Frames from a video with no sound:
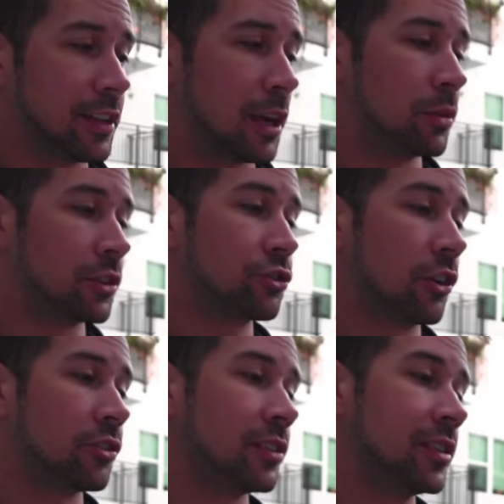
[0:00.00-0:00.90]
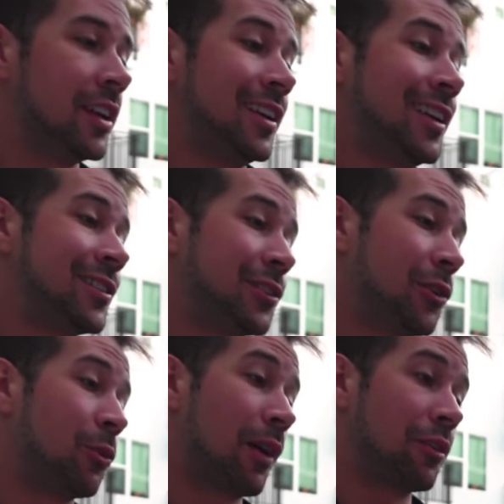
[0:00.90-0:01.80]
cable to charge it.
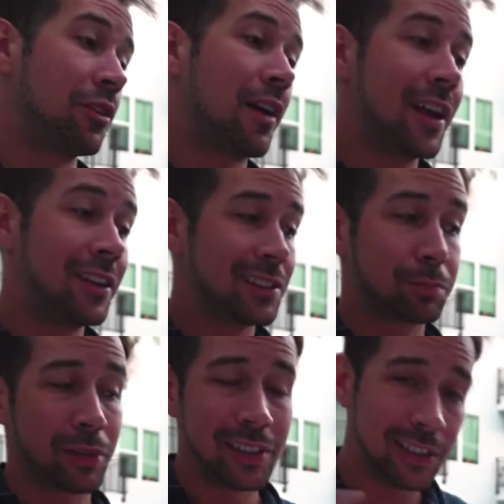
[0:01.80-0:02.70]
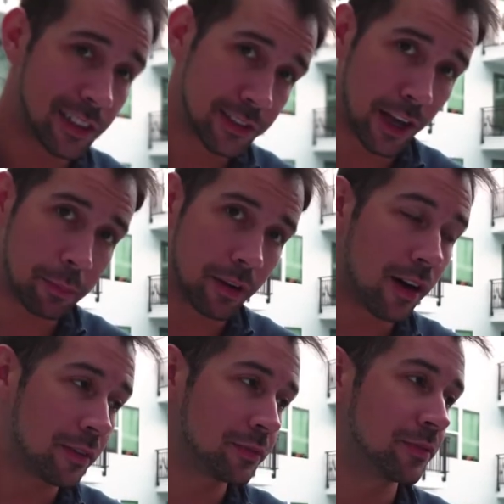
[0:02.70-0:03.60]
So wherever you're at, it's pretty easy to top it
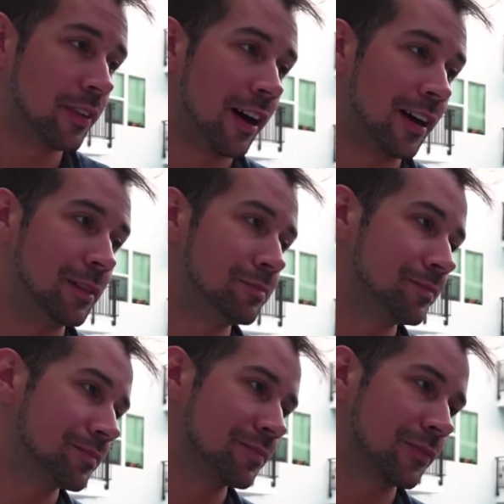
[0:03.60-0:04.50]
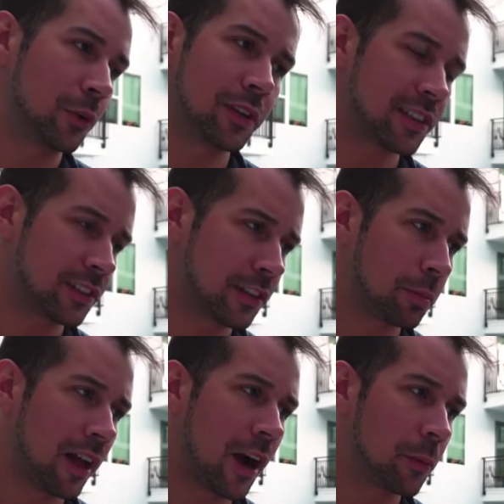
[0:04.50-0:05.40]
off. Um, only takes a
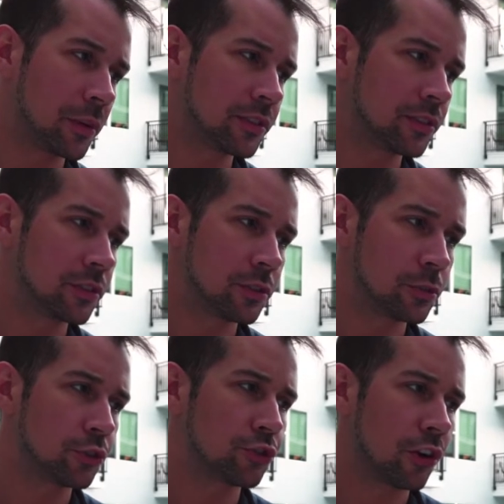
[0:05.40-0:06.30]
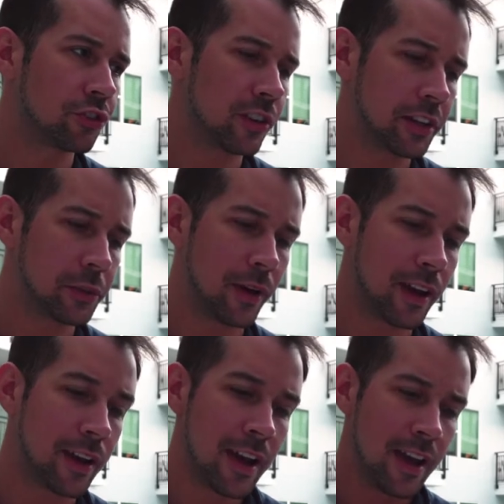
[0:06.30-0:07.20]
couple hours to charge it
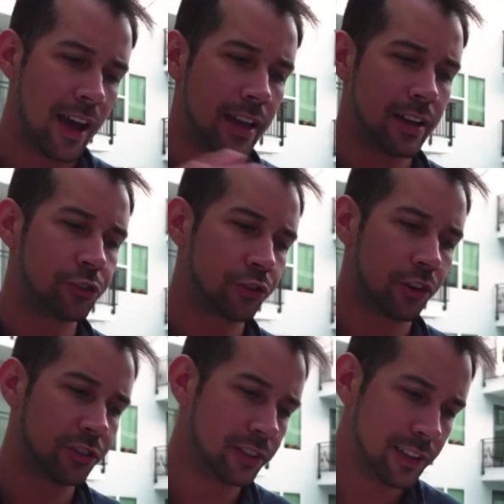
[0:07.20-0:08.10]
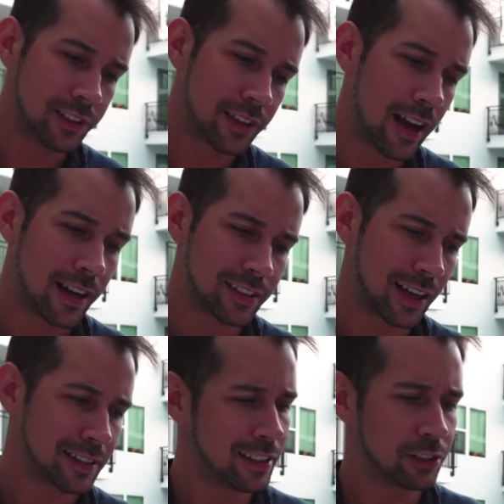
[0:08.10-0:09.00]
anyway, and then charging these guys,
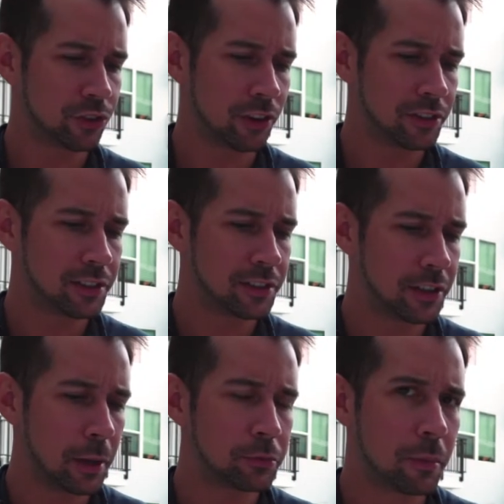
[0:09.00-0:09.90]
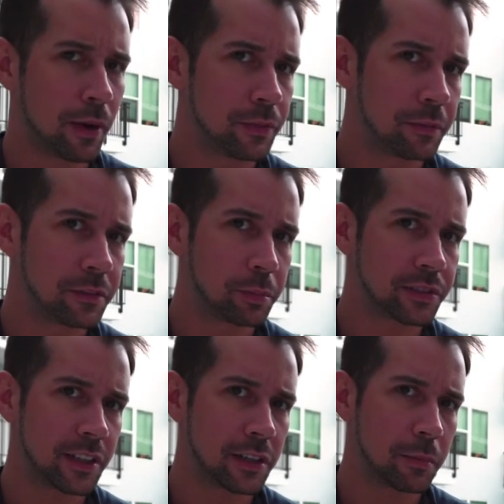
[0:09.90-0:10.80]
I think it charges up to about
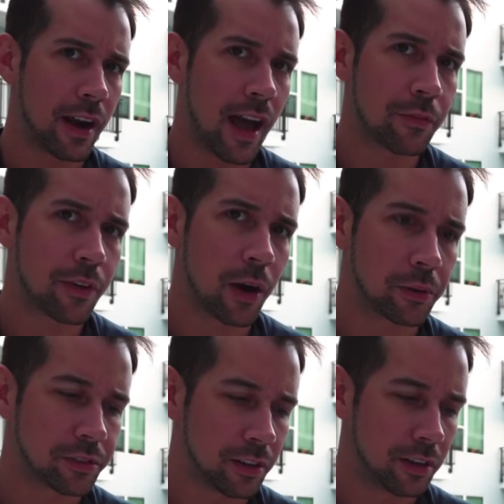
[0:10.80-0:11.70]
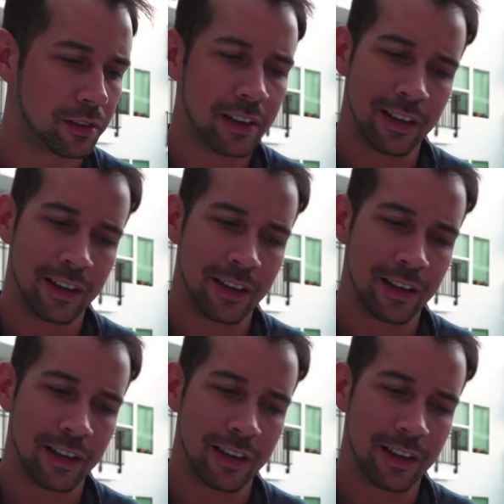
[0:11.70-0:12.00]
50% in about a half hour, so